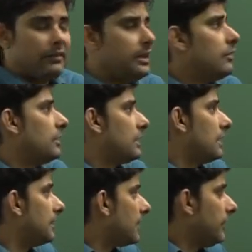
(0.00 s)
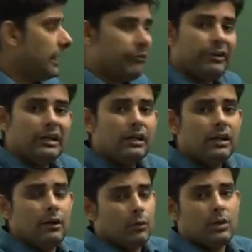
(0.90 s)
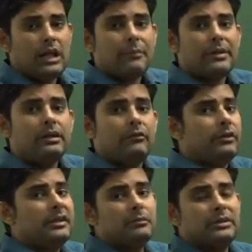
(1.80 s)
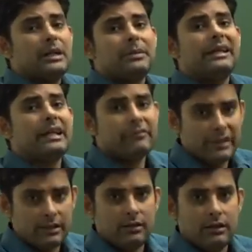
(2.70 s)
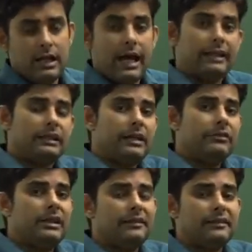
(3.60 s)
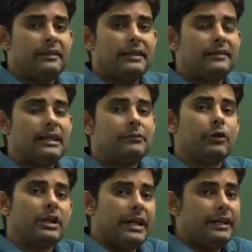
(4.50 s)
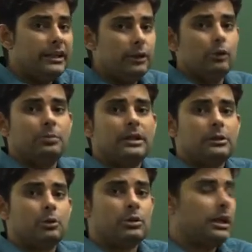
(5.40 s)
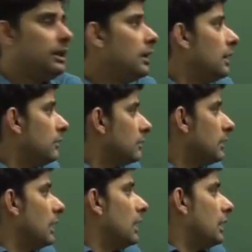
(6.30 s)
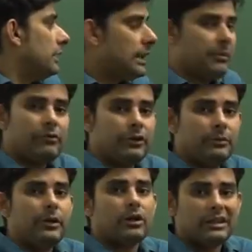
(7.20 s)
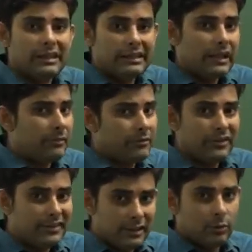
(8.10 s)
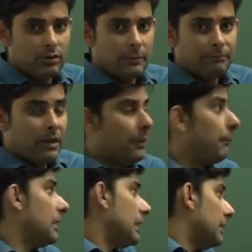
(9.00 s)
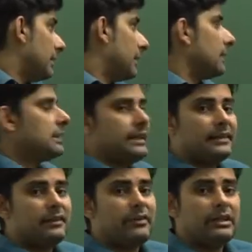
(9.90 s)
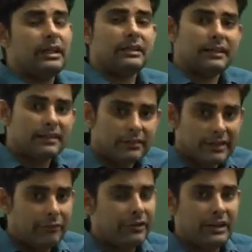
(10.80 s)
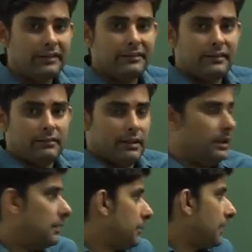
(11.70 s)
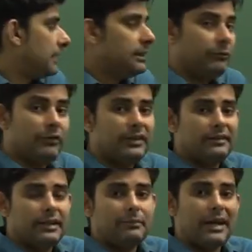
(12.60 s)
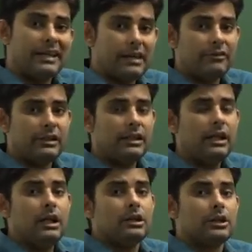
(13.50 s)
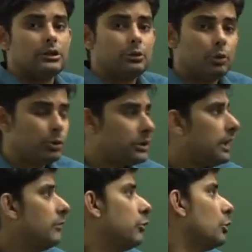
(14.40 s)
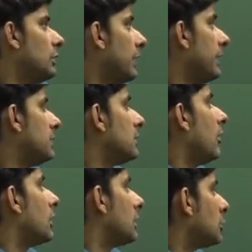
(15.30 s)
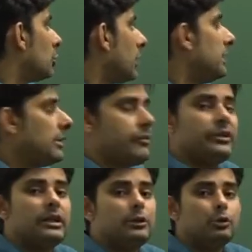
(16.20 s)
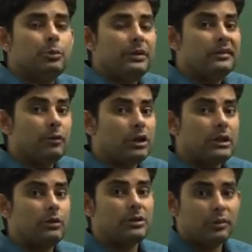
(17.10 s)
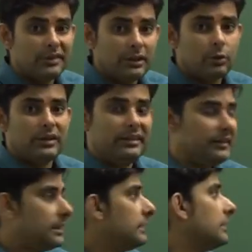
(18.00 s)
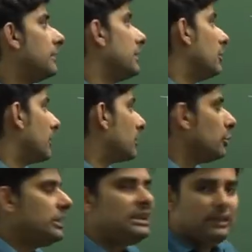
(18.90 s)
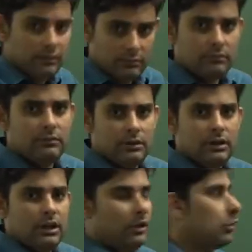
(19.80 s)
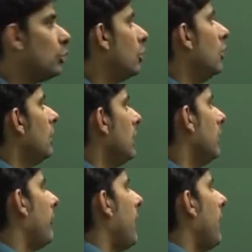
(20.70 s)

when there was a conservative field, what happened? We simply apply K V L, and K V L says that for any loop the total uh, E M F will be, or the net E M F is zero. But in such cases, when non-conservative field is uh, present, we will say by K V L the total voltage or the total E M F in the loop is not equal to zero, instead it is equals to E. So if